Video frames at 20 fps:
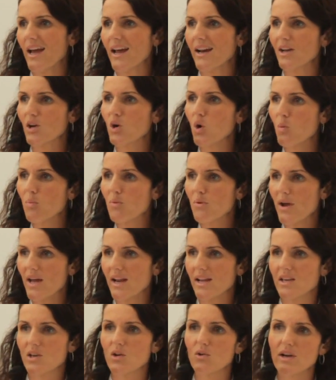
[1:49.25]
and
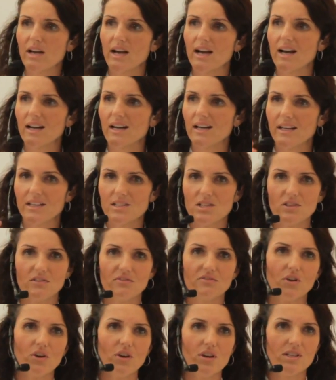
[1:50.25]
incorporating your garden into your
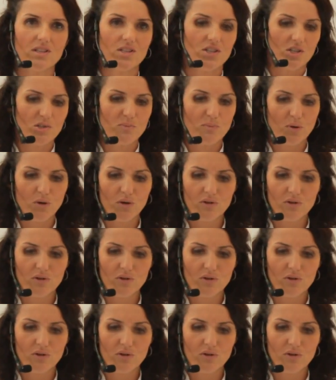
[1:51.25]
food is just